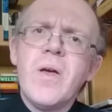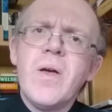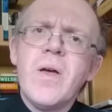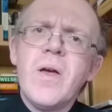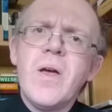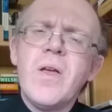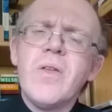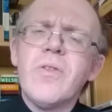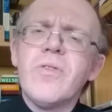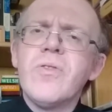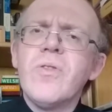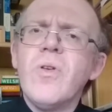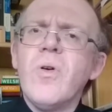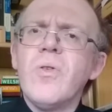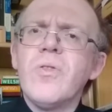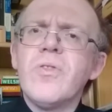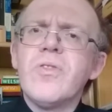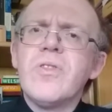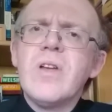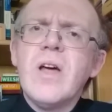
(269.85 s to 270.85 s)
It's
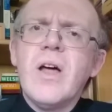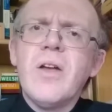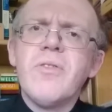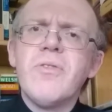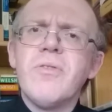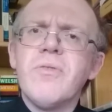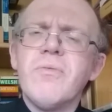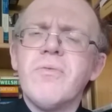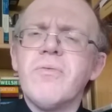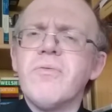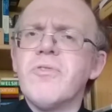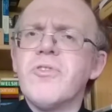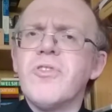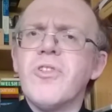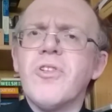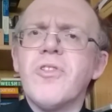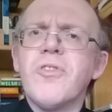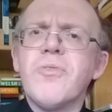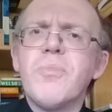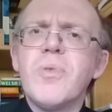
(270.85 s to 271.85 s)
not done
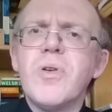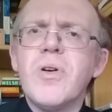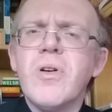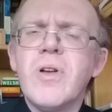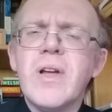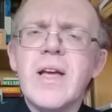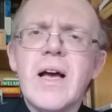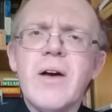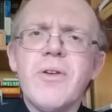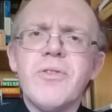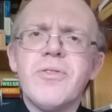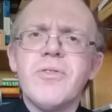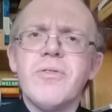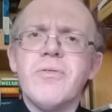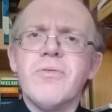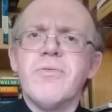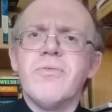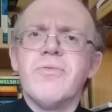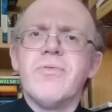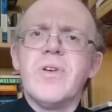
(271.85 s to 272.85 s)
just purely out
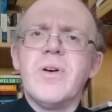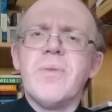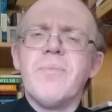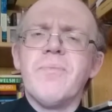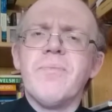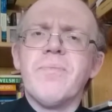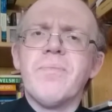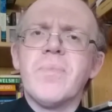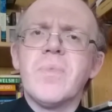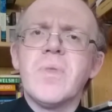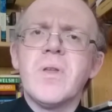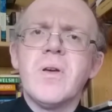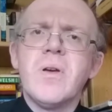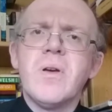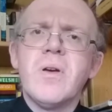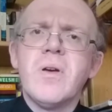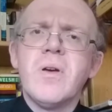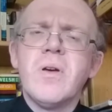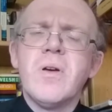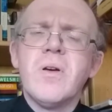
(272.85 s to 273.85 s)
of
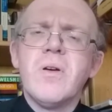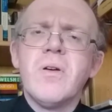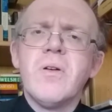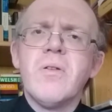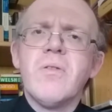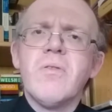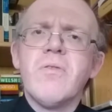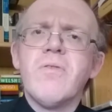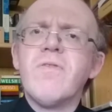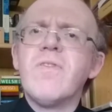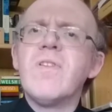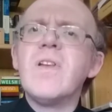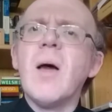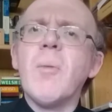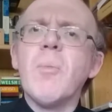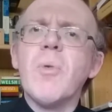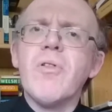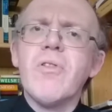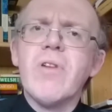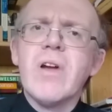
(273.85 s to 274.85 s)

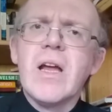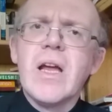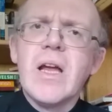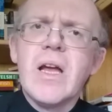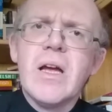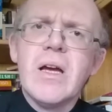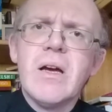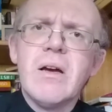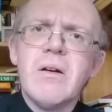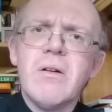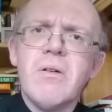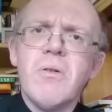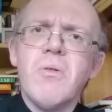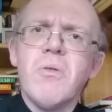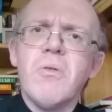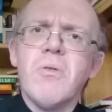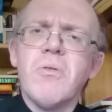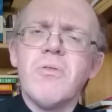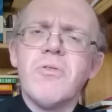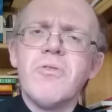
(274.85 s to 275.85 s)
flummery
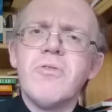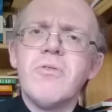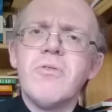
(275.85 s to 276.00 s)
or